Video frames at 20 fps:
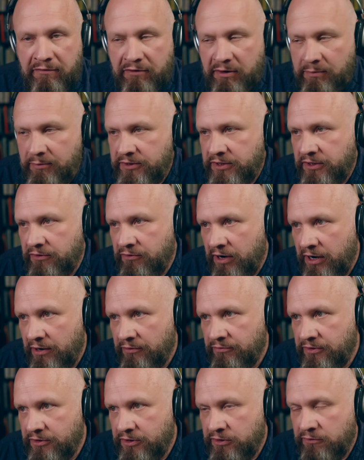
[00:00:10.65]
everybody
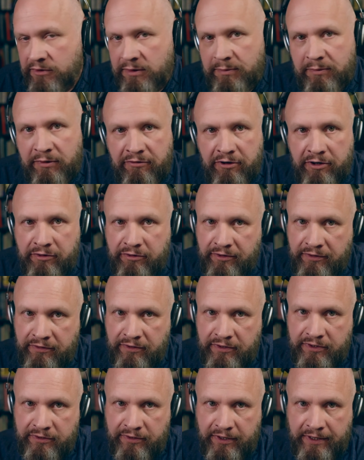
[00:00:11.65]
around the service provider
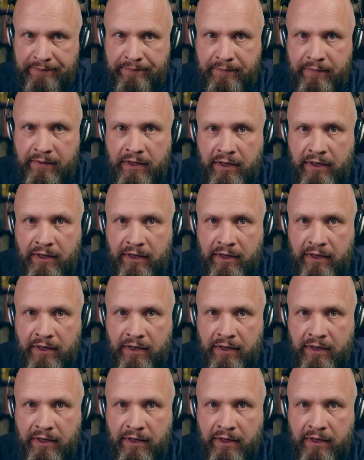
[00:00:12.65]
industry.